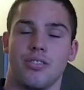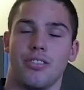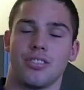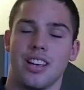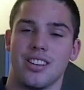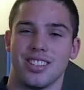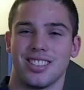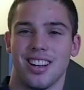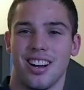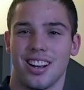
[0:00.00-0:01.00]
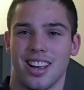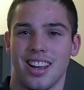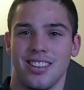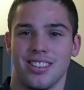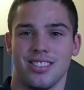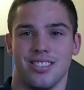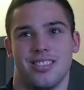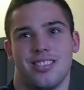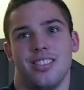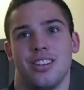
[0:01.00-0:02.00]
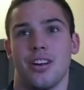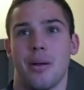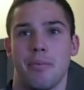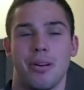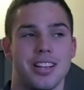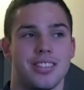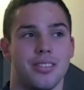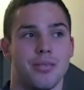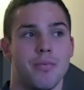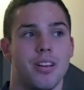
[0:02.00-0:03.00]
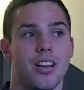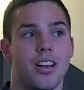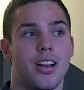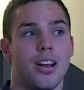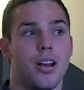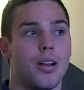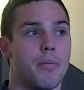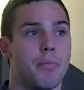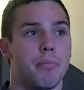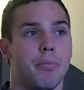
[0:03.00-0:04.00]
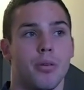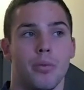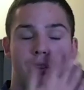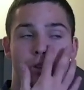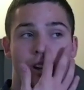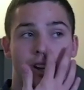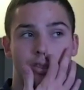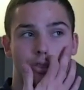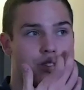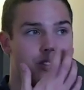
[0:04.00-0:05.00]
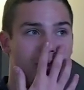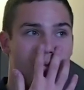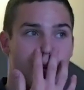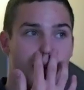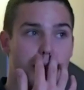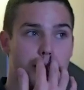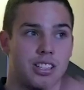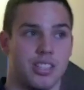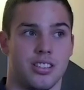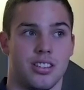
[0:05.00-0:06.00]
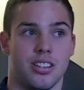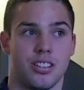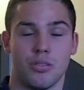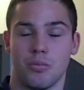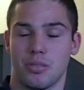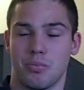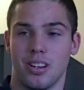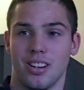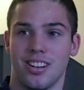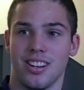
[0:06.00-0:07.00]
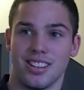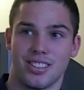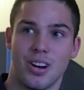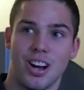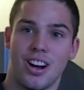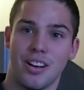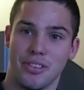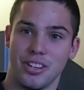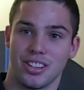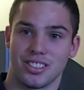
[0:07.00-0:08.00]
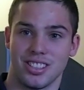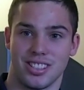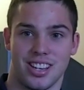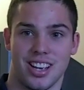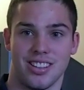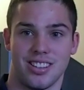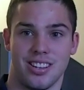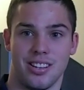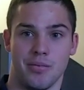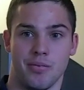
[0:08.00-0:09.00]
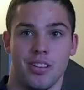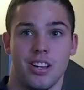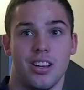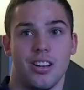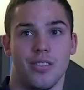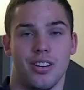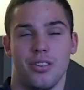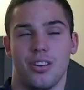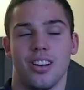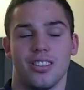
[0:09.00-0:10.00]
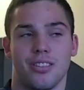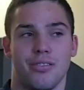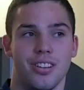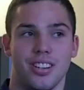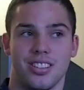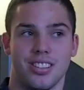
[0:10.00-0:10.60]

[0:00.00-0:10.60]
feels like you got to start again because you got to impress them. But with Newcastle doing so well last season, it's quite hard for youngsters to get in the team. When Newcastle finish